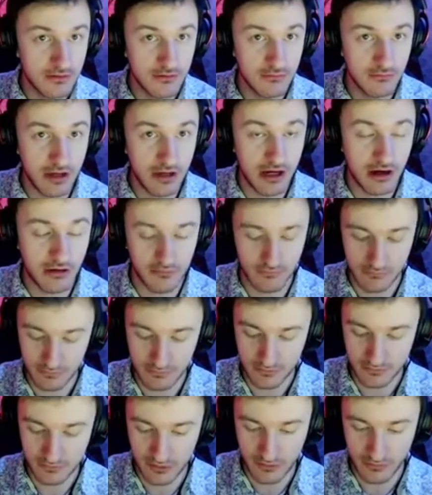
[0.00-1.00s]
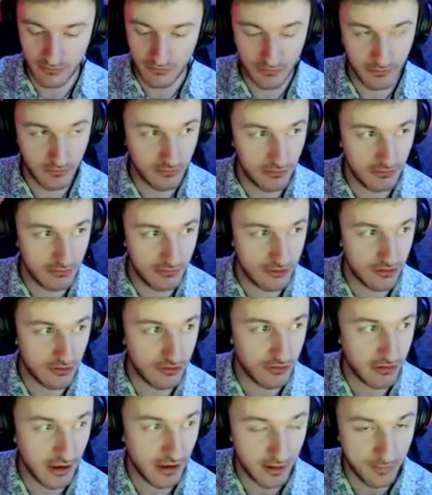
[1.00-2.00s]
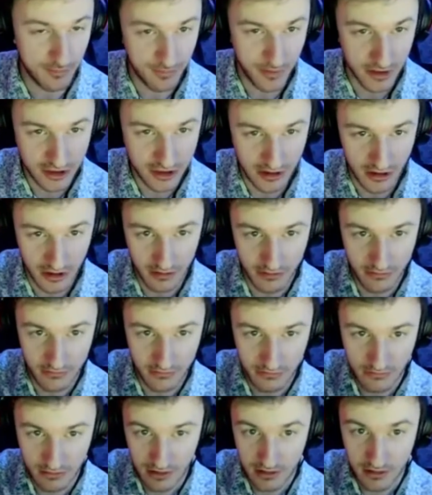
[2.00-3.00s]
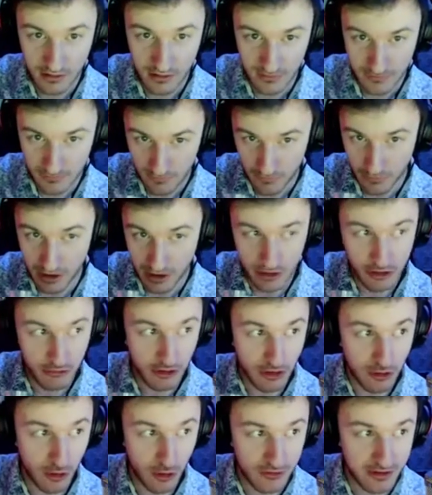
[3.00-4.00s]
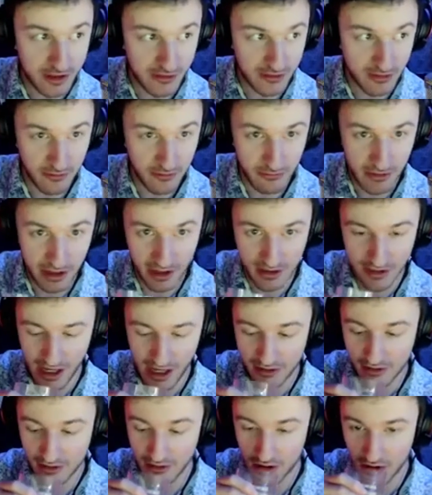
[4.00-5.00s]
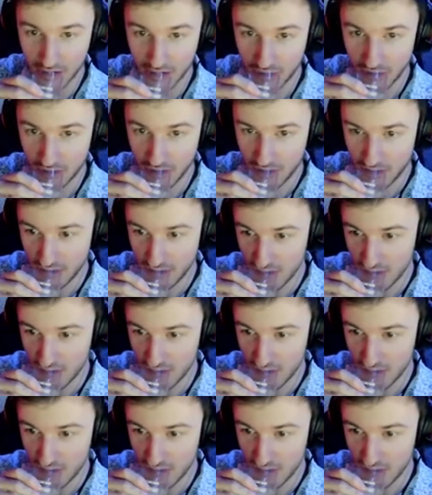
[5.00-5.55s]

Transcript: Here, just take a picture. Why don't you record this? It'll make it last longer, huh?